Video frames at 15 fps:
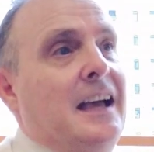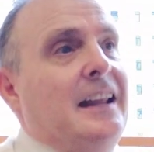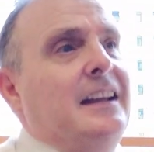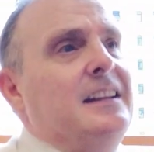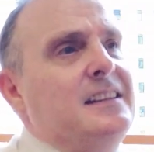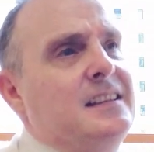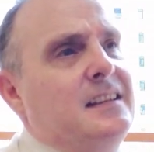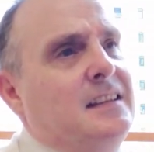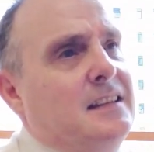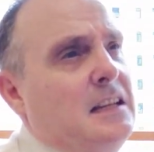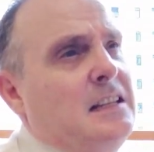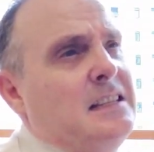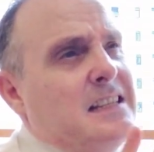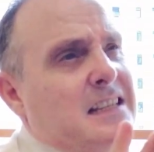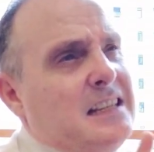and
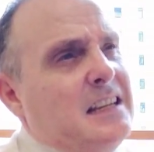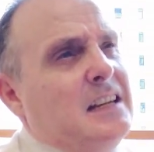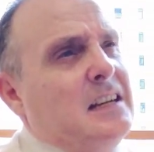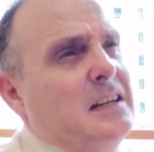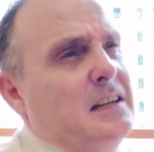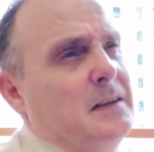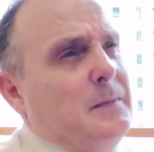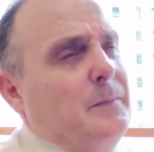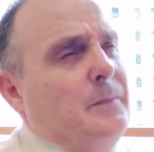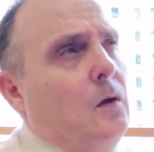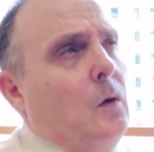it's here